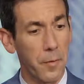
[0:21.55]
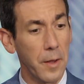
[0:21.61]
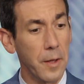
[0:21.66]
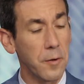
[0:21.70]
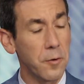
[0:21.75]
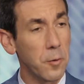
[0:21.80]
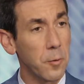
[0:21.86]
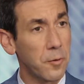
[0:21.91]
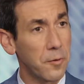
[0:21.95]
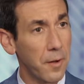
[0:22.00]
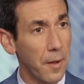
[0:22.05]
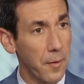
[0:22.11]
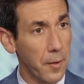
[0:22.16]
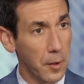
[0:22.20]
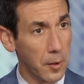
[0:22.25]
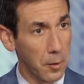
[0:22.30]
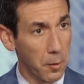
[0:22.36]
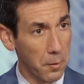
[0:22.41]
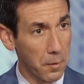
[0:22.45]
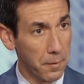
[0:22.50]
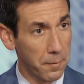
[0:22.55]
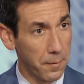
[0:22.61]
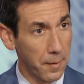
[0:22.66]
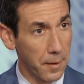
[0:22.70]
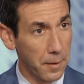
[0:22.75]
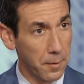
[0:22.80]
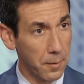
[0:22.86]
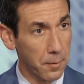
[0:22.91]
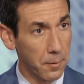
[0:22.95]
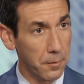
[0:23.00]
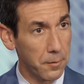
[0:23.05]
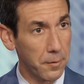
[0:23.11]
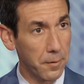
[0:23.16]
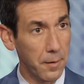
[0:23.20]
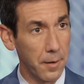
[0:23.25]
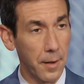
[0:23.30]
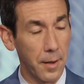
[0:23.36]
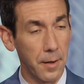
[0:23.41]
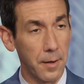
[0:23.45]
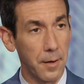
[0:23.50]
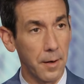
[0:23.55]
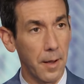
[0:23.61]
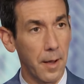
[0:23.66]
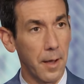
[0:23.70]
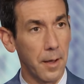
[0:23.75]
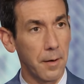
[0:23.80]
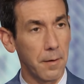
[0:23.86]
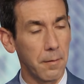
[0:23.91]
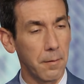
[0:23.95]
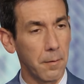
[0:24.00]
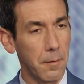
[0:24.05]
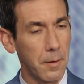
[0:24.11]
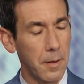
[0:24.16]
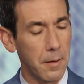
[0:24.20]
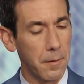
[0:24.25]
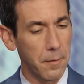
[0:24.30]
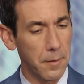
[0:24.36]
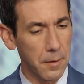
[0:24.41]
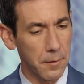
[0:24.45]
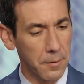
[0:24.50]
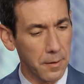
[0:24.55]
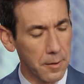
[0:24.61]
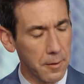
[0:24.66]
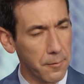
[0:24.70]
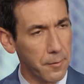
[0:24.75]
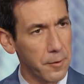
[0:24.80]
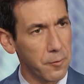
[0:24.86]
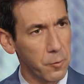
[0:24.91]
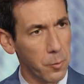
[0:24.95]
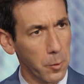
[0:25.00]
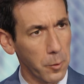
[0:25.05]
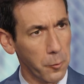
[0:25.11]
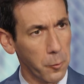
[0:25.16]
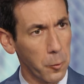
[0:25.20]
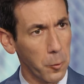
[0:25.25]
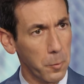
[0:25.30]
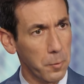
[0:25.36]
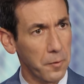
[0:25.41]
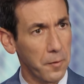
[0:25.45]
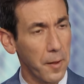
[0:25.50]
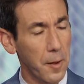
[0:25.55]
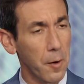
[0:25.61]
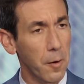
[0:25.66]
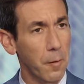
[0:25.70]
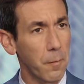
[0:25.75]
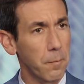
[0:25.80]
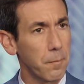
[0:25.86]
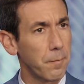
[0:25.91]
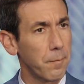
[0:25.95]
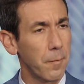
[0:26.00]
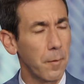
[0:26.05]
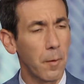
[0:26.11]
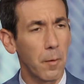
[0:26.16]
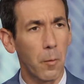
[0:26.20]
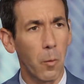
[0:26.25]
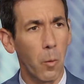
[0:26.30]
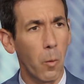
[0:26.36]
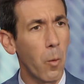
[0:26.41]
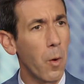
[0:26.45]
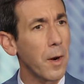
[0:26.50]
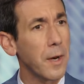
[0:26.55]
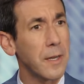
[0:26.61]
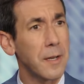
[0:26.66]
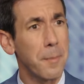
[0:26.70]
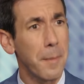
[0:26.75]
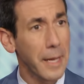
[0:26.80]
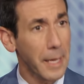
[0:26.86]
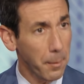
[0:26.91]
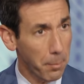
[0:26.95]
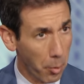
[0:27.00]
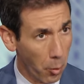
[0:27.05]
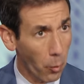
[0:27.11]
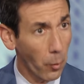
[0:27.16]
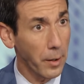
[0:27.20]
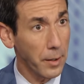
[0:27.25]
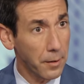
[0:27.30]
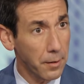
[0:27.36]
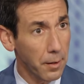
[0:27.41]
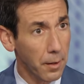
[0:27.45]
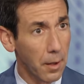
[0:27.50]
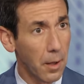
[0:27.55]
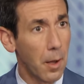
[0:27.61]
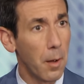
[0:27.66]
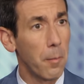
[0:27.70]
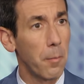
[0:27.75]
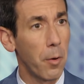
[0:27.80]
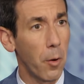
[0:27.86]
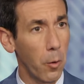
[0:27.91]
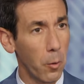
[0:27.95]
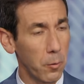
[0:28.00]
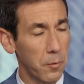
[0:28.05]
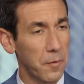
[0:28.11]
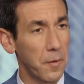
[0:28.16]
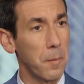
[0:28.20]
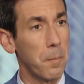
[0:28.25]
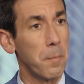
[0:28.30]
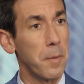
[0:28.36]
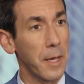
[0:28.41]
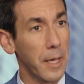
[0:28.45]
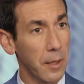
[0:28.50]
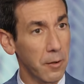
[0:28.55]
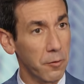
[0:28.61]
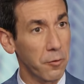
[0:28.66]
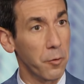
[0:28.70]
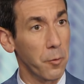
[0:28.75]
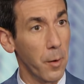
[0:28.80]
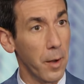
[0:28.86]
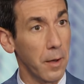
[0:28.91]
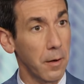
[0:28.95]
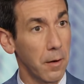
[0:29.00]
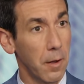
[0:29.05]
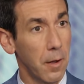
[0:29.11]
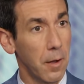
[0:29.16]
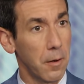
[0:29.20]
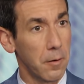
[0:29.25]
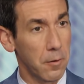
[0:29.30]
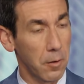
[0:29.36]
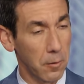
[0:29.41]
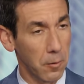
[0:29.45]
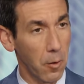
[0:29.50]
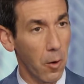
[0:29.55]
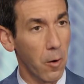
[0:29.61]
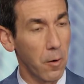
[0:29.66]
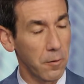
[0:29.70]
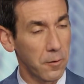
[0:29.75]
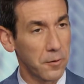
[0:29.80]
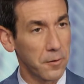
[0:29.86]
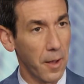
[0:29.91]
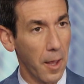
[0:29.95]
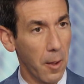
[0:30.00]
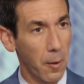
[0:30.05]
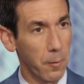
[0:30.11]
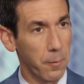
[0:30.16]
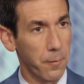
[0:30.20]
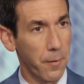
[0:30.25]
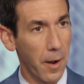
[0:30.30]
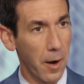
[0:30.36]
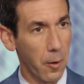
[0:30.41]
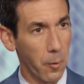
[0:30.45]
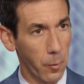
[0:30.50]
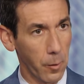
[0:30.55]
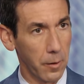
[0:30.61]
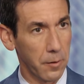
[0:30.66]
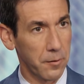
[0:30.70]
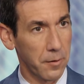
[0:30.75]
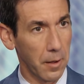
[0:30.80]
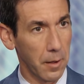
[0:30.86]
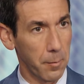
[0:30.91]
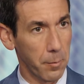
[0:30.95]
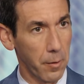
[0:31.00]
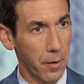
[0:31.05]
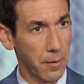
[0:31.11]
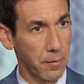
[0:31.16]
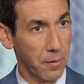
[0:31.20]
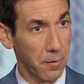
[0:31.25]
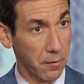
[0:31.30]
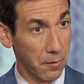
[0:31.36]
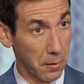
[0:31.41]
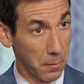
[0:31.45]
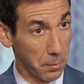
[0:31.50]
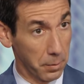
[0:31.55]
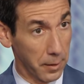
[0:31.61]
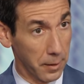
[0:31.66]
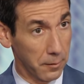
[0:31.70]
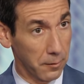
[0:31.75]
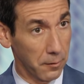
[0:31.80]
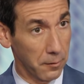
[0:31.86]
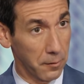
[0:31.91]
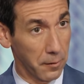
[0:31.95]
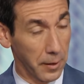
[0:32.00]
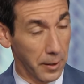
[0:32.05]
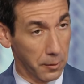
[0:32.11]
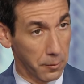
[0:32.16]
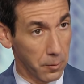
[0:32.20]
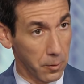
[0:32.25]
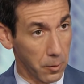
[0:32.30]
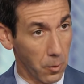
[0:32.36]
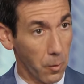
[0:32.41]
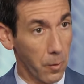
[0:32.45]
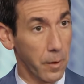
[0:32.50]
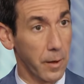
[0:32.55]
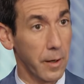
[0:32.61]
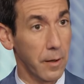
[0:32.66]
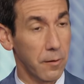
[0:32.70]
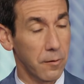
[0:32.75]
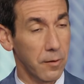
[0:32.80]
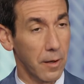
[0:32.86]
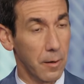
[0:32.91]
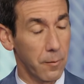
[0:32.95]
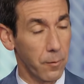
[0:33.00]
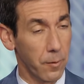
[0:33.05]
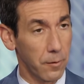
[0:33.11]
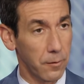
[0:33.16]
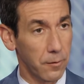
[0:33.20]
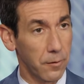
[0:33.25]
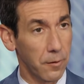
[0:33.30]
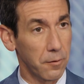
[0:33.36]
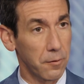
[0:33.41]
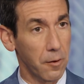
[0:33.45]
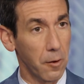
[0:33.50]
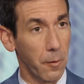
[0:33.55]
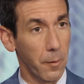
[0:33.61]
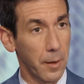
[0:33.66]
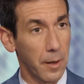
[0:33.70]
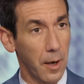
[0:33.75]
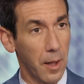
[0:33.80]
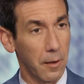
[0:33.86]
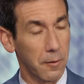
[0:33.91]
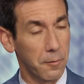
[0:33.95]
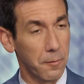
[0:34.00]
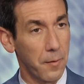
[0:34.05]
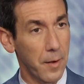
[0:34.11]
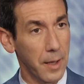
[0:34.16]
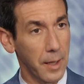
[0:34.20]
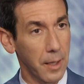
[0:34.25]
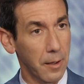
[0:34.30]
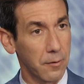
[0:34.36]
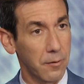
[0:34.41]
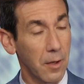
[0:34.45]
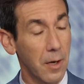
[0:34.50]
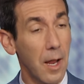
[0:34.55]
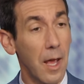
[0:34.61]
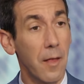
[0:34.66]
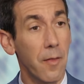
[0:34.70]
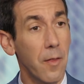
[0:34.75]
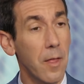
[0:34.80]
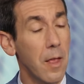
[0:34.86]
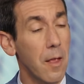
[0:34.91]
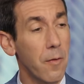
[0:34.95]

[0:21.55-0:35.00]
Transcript: they do say that lone offenders and, and these individual groups that are wanting to make a point pose the biggest threat to large scale fireworks celebrations in places like New York and San Francisco and Las Vegas. And, and,